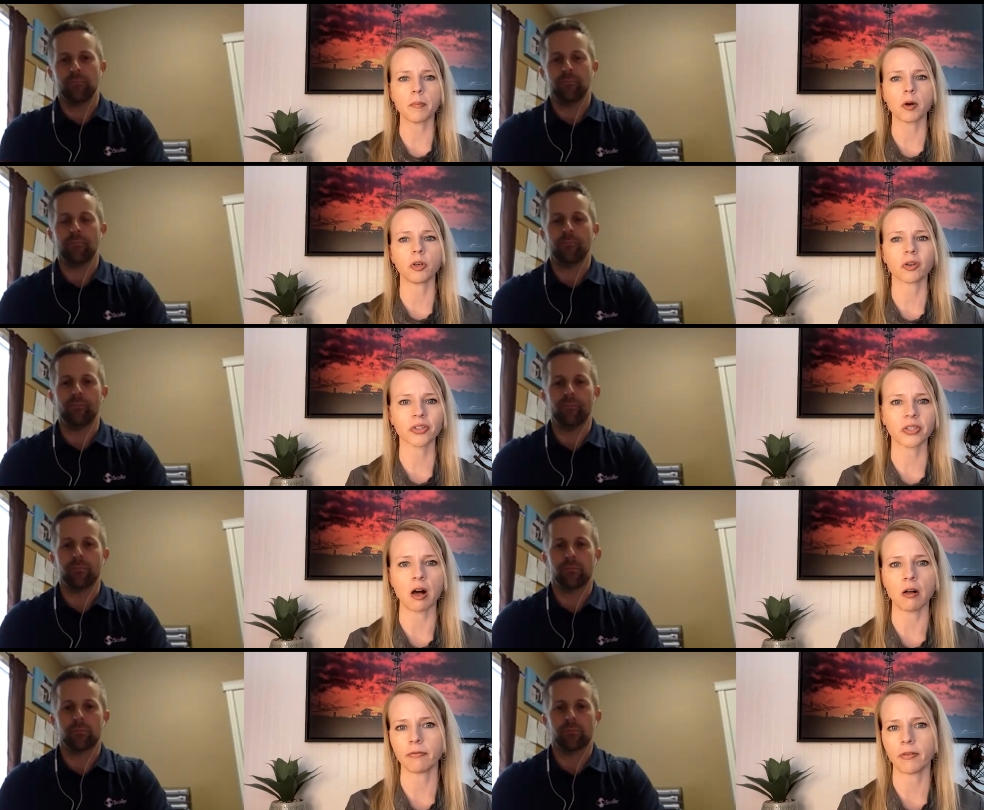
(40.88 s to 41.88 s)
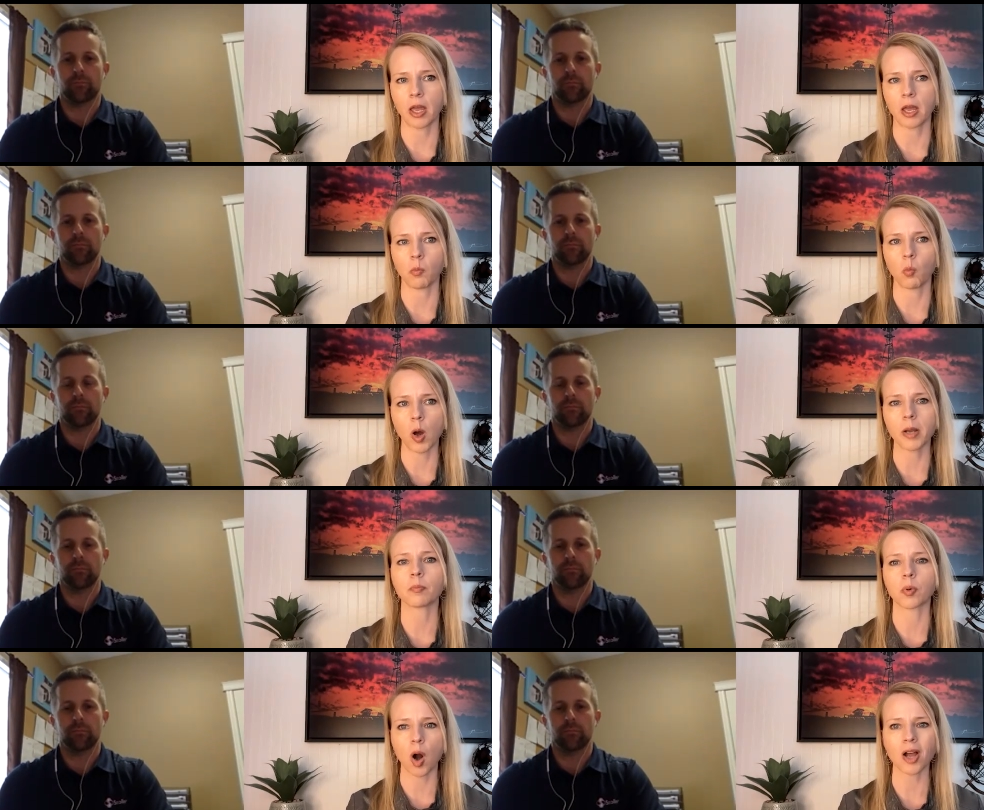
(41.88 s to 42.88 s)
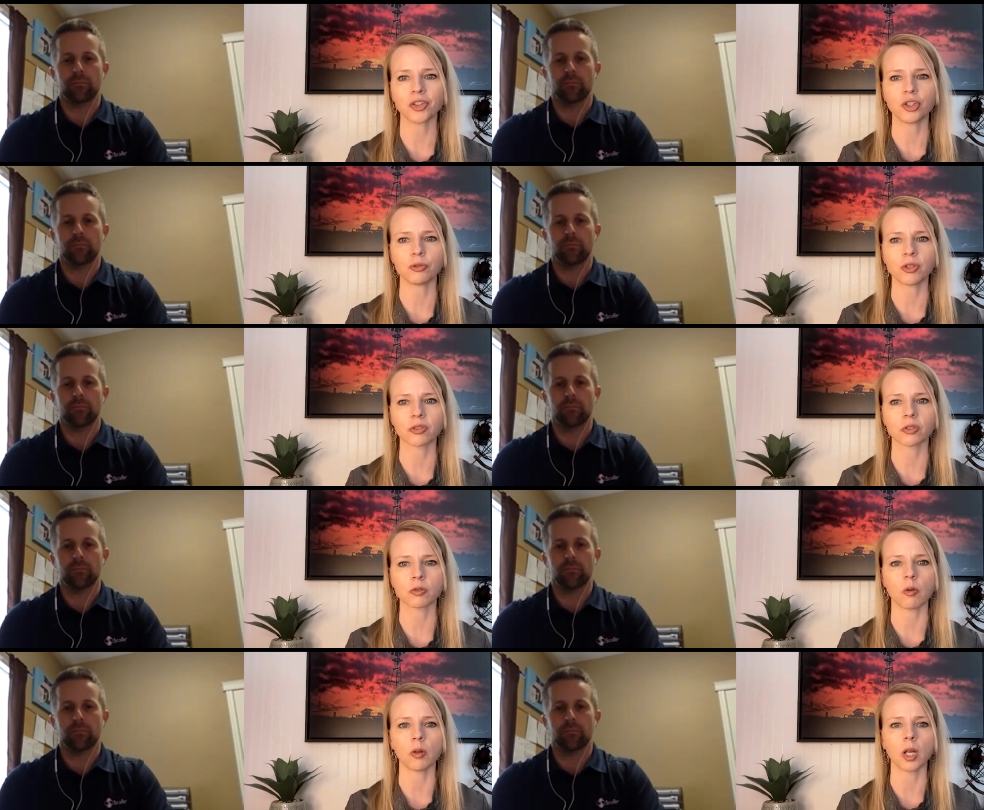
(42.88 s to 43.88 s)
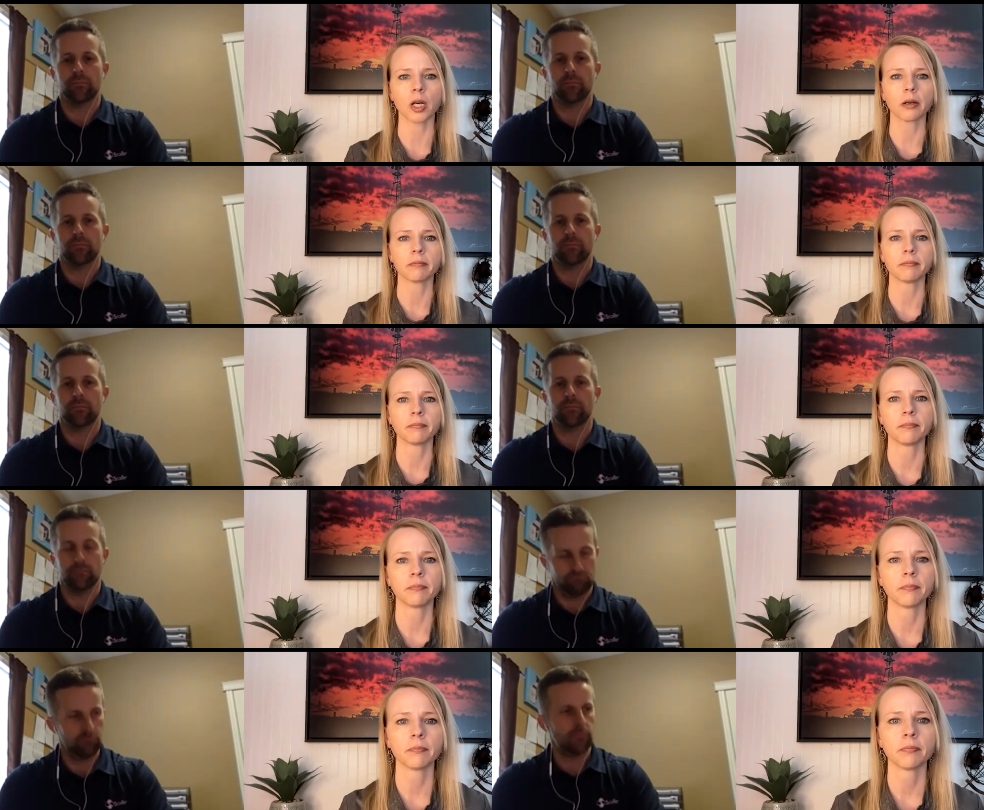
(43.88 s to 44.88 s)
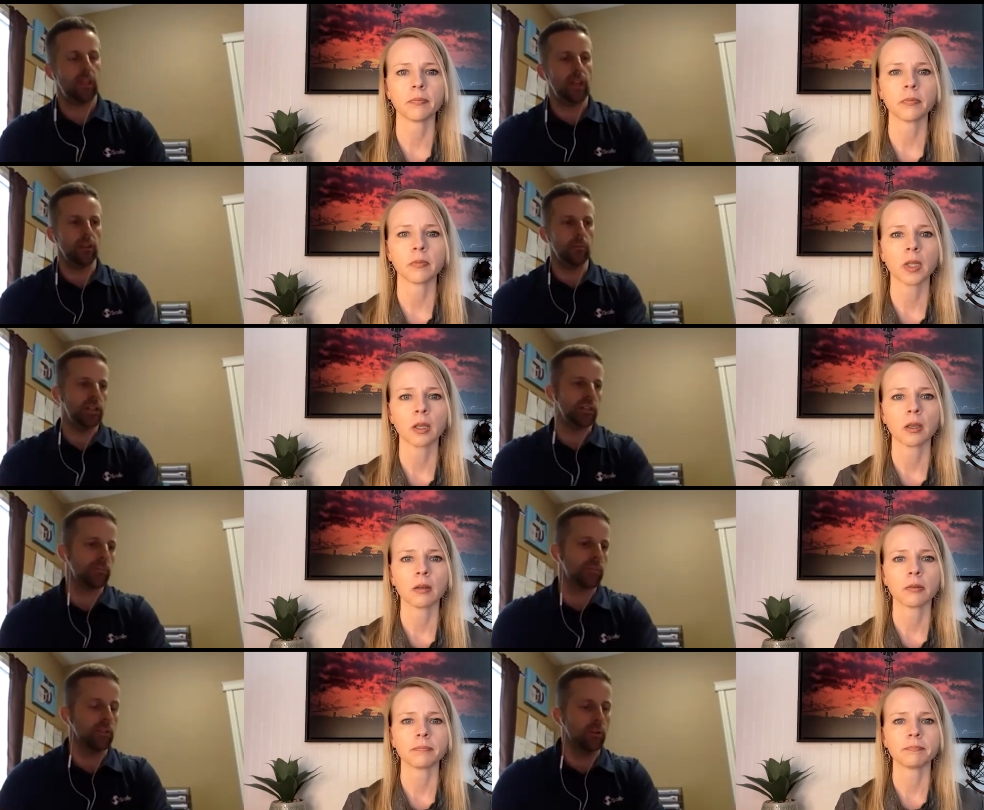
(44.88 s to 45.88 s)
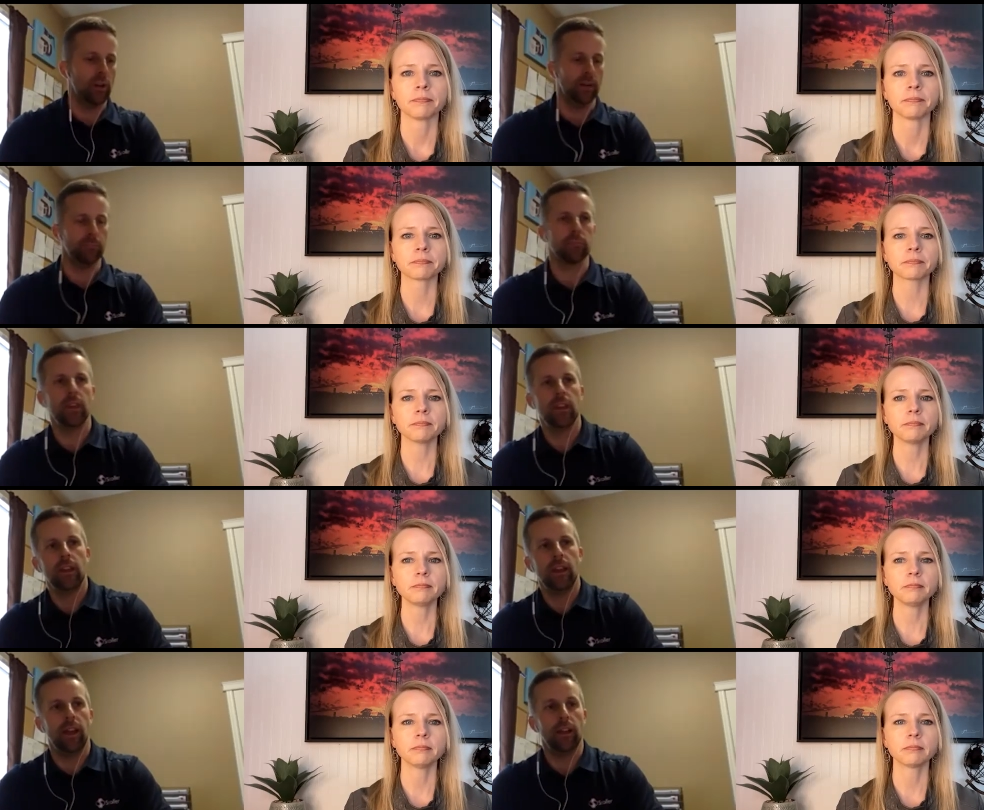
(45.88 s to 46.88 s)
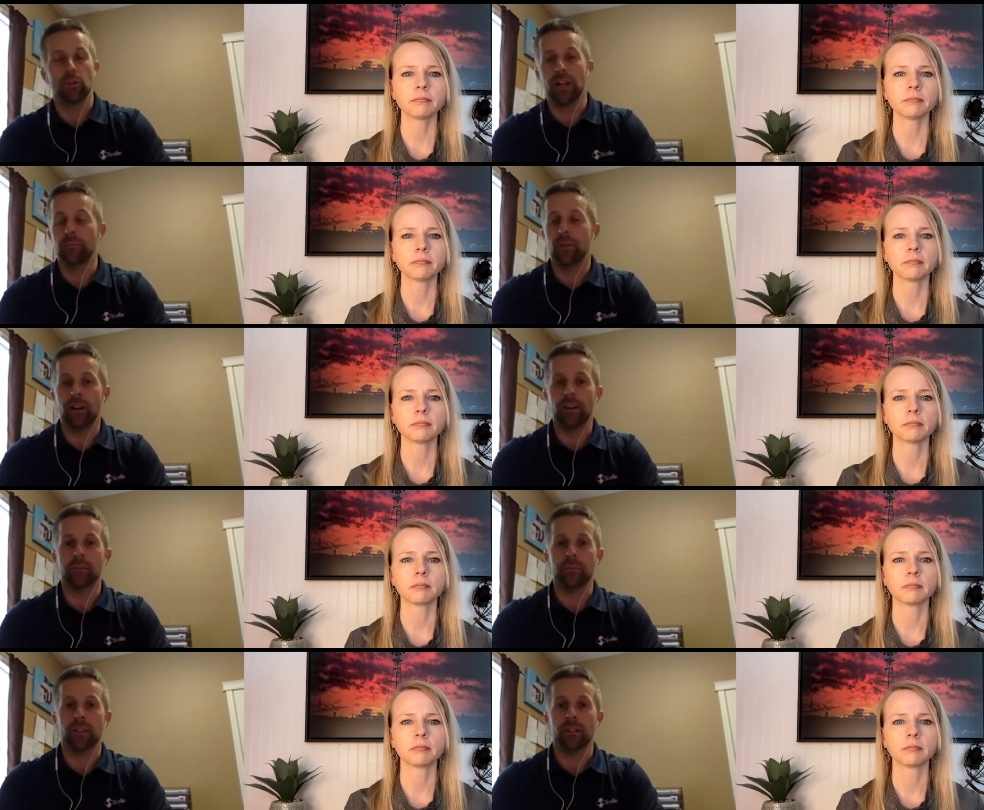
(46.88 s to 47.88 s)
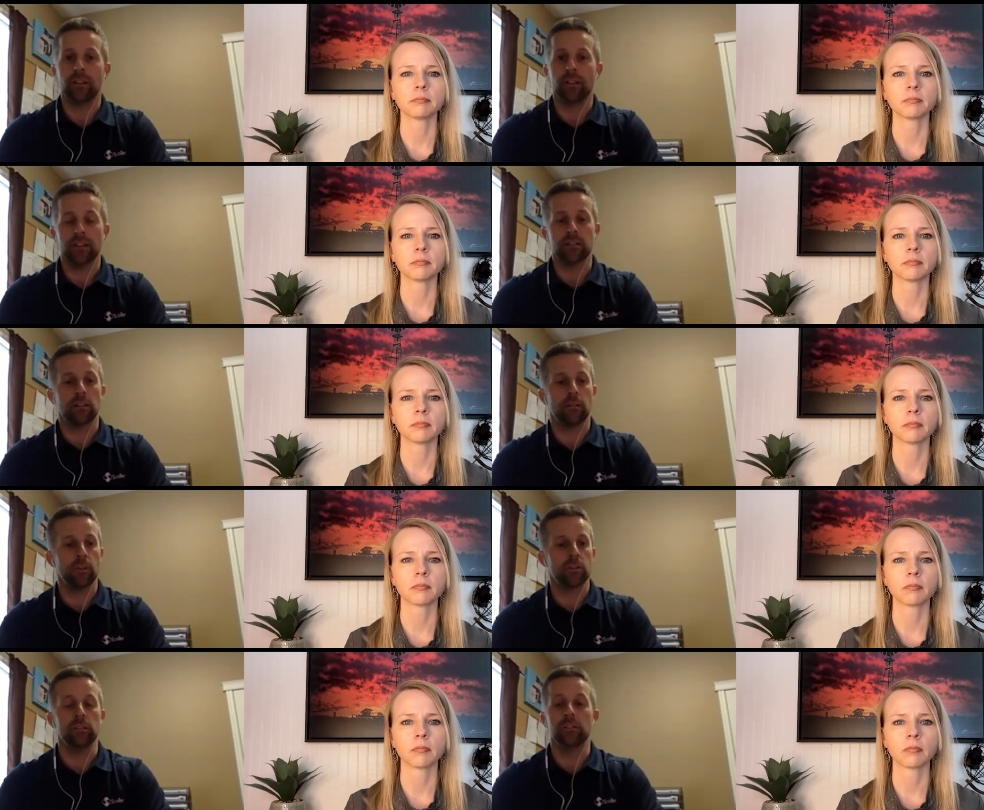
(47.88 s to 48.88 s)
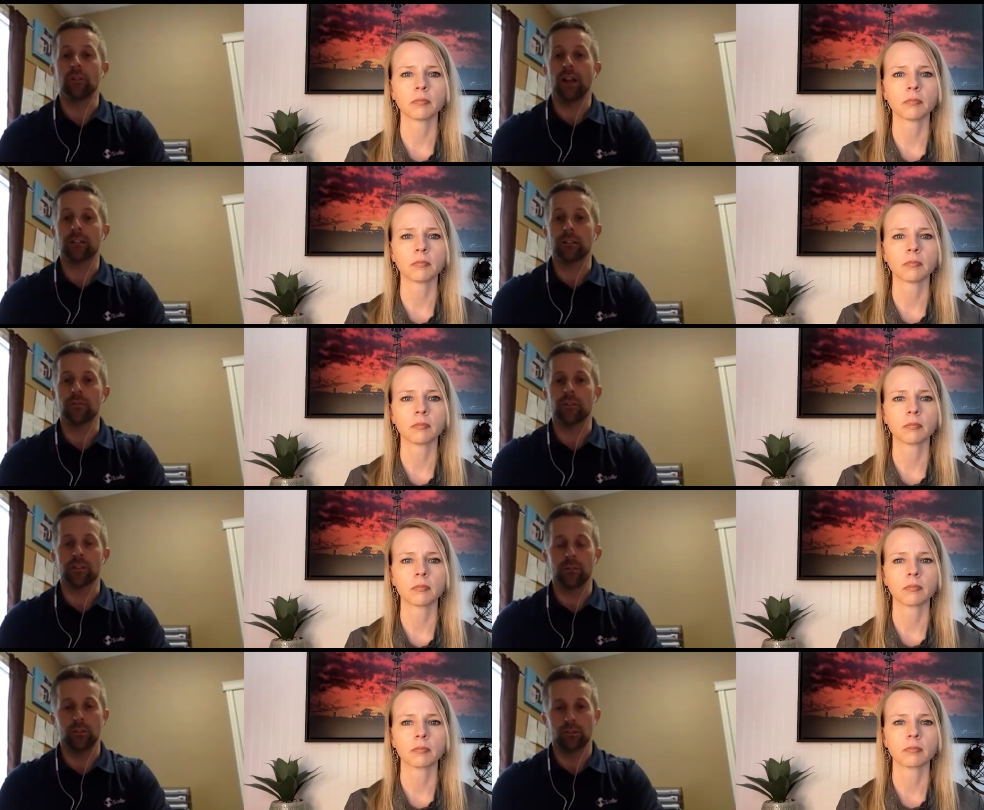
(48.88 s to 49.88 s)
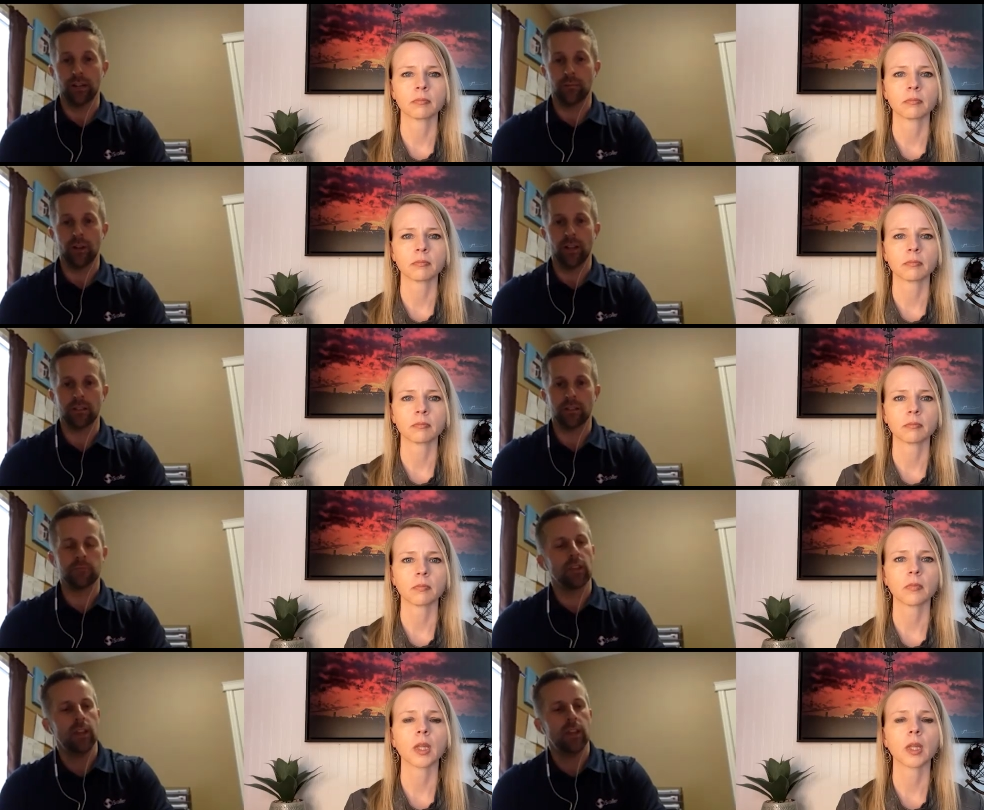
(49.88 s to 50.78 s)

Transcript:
Speaker 1: about yourself and what brought you to Stoller?
Speaker 2: Yeah, you betcha. So Ryan Bonnett, I'm the National Commercial Director for Stoller Enterprises.